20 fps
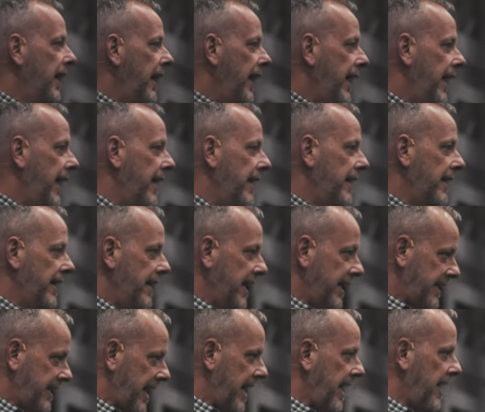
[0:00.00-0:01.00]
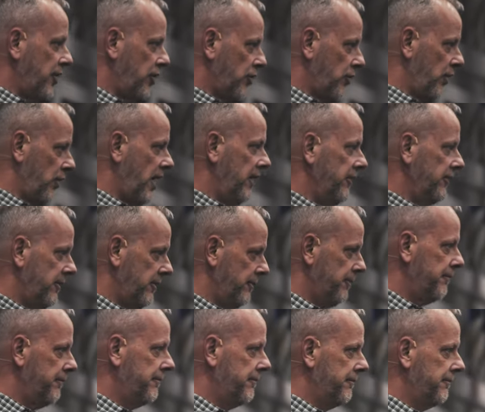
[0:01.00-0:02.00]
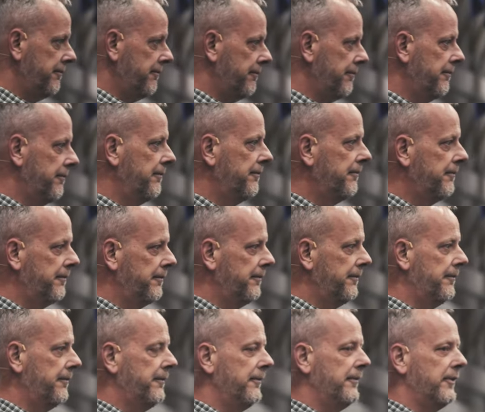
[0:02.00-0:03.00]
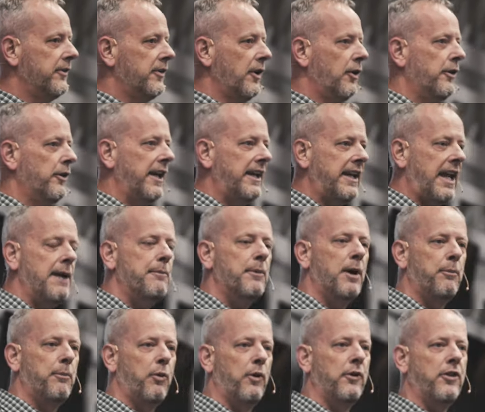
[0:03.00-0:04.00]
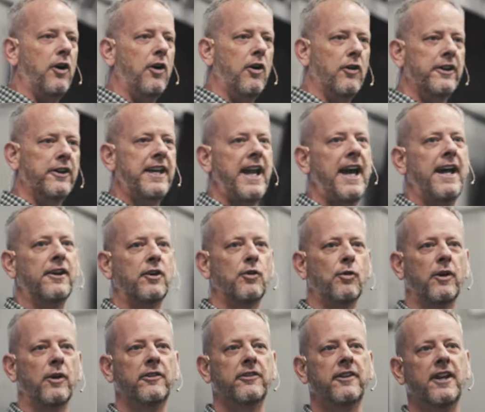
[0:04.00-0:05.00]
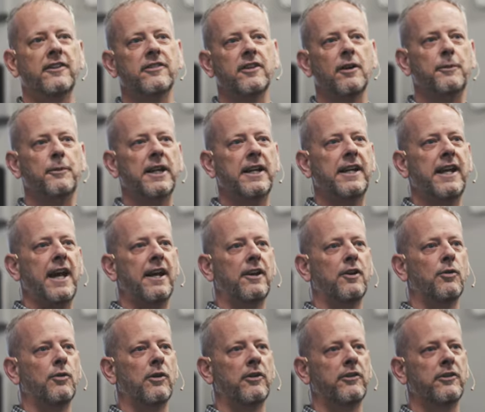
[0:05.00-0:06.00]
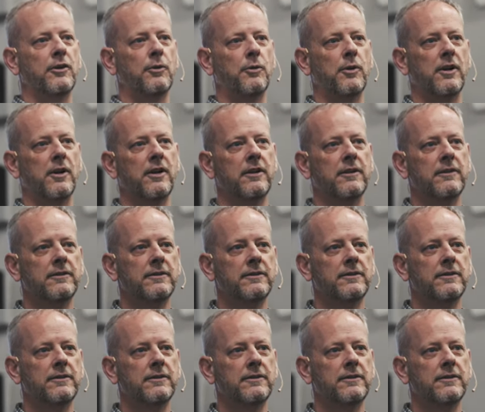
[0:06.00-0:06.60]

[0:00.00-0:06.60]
and they categorize them. So they came up with all the categories. Guess how many categories there were?